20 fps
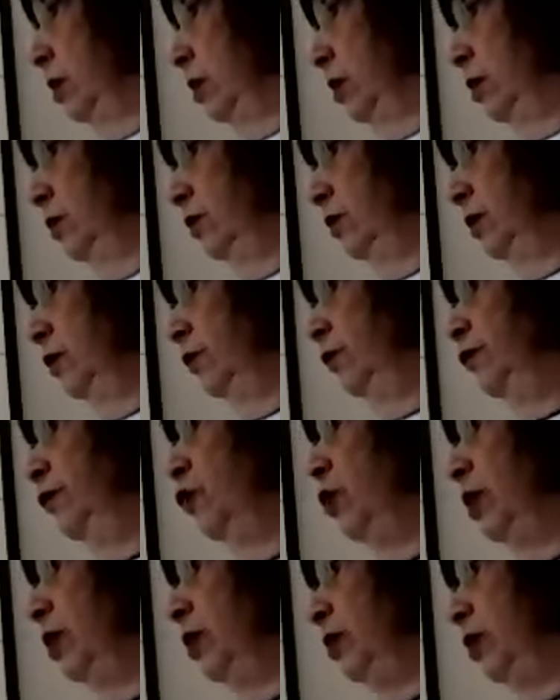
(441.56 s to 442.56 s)
using
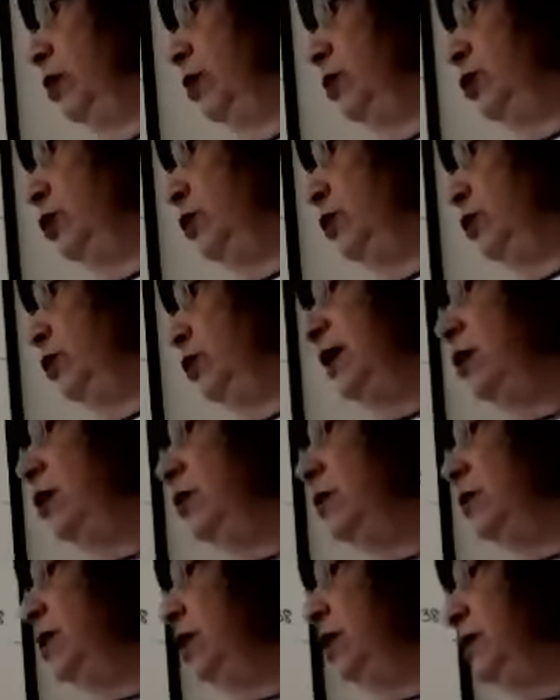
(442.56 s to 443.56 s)
FOIL your 2
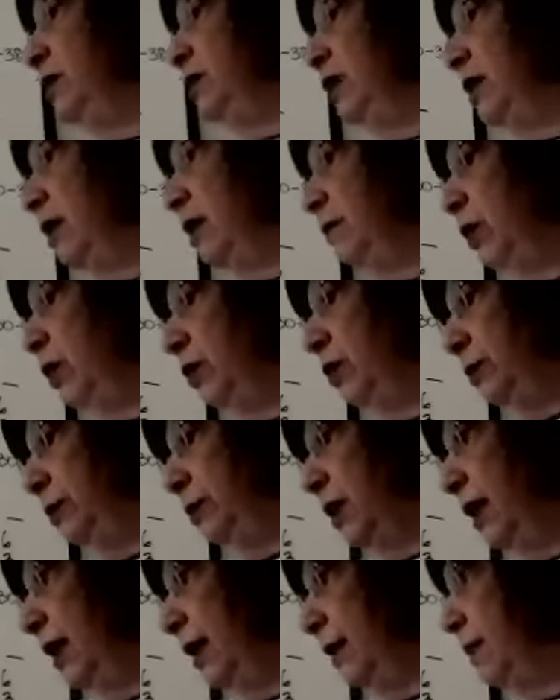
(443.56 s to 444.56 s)
binomials and then
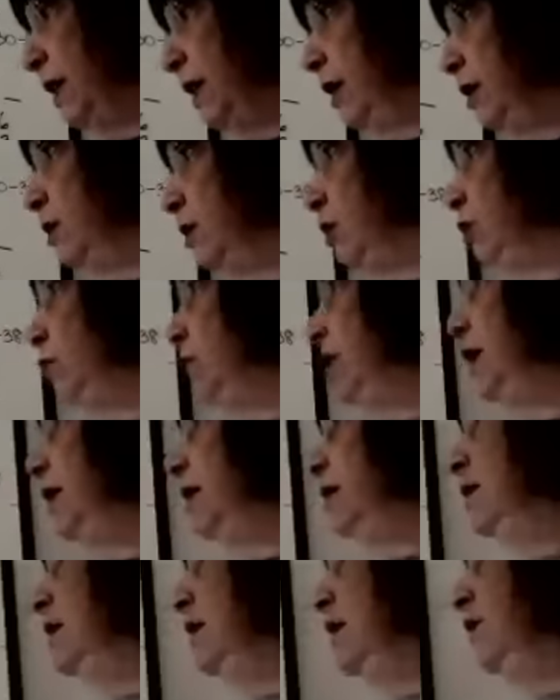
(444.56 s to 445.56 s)
multiplying by the 3
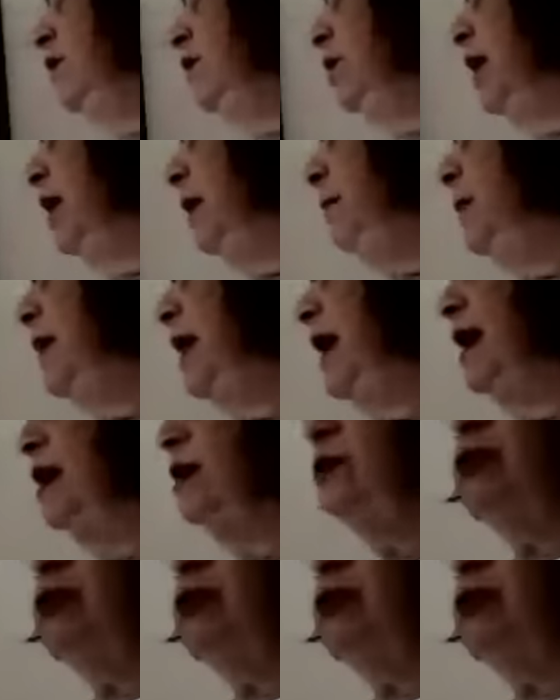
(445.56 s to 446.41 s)
and see if you get back